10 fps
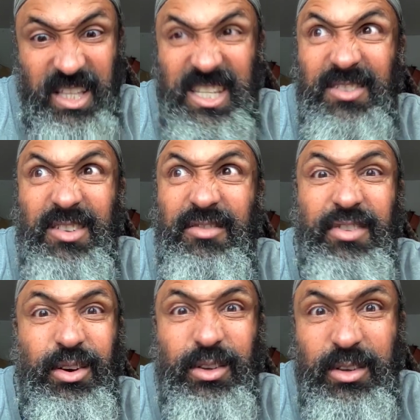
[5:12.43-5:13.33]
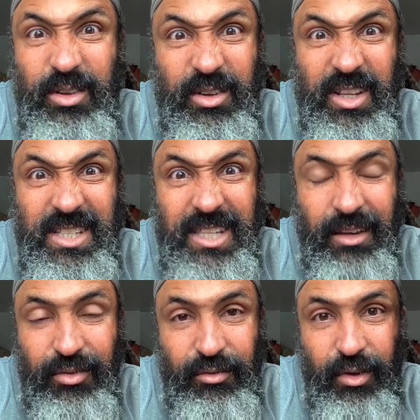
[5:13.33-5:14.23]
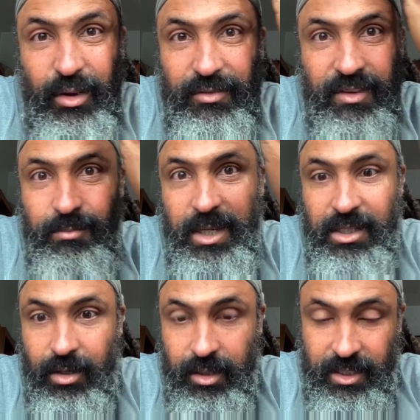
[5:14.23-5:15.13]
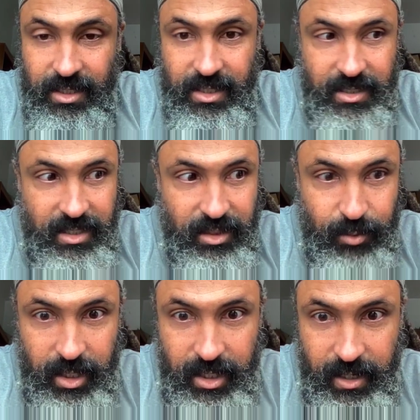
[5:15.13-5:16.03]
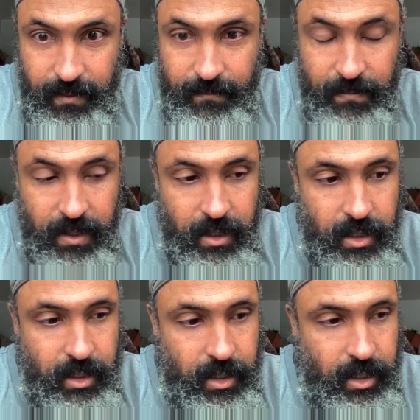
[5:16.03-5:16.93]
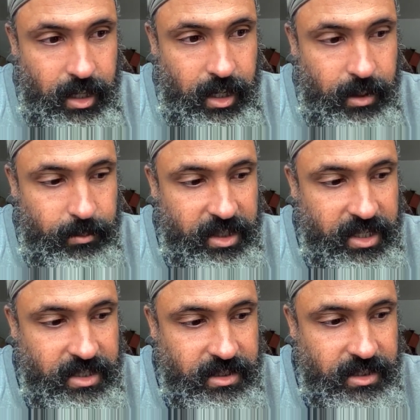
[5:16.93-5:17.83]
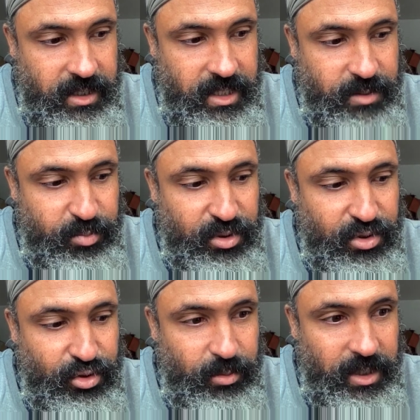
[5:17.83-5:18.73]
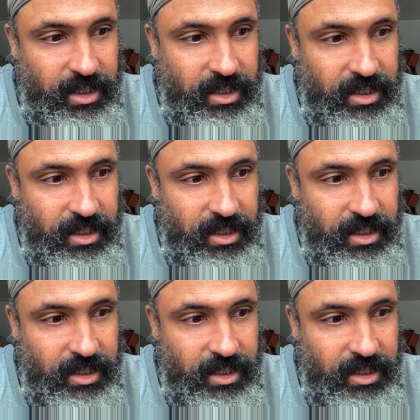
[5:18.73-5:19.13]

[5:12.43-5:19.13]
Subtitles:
even further self-involved than me talking to this thing right now, because it's presuming